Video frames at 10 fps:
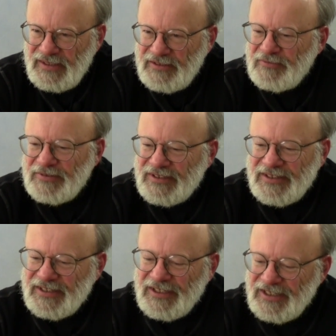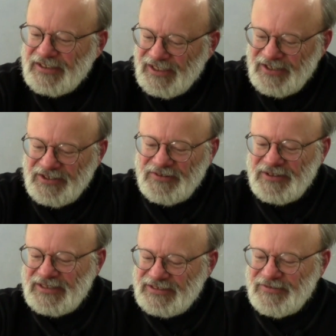And then you can get carried
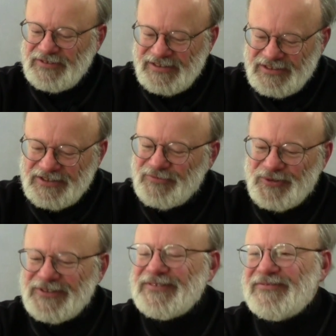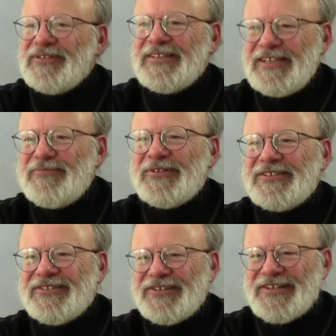away and say, well, does the world really need
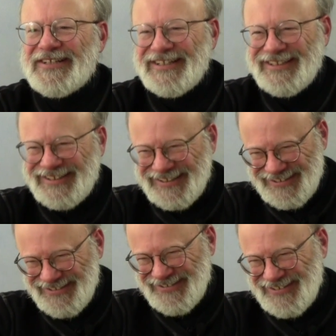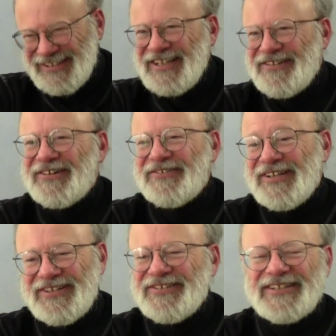more children? What are
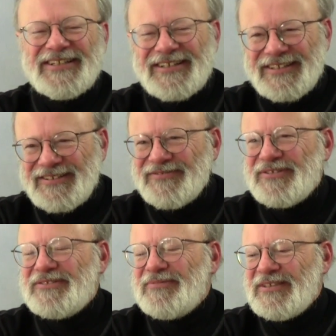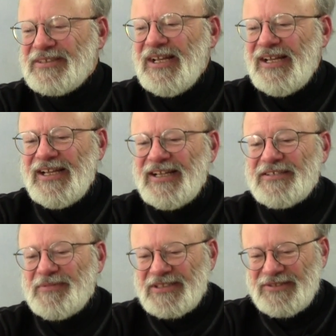we doing here in the first place?
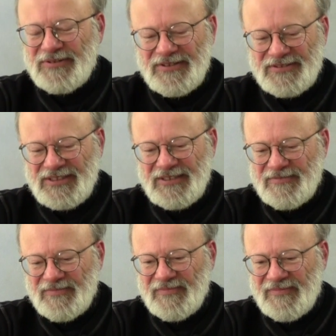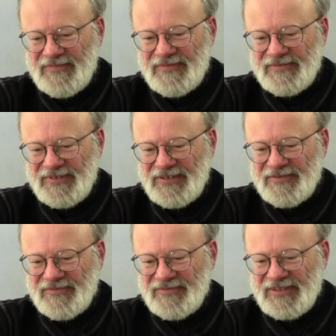And especially when you see them, you
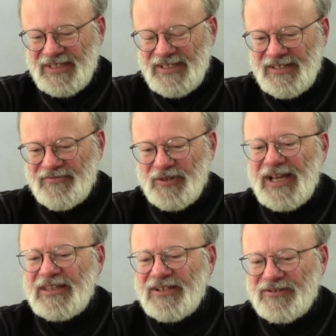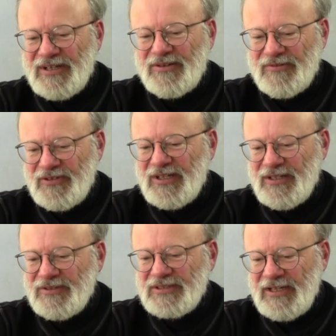know, we're getting, if we're not there already, we're very
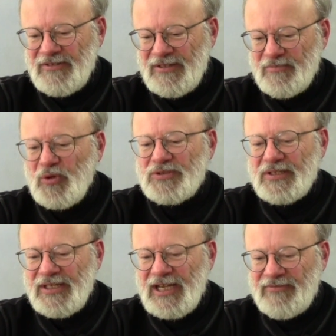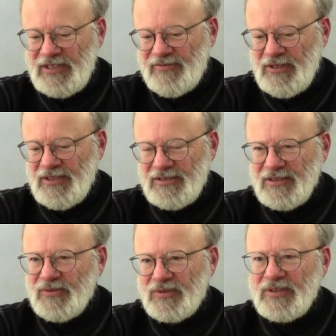close to having most of the IVF clinics in the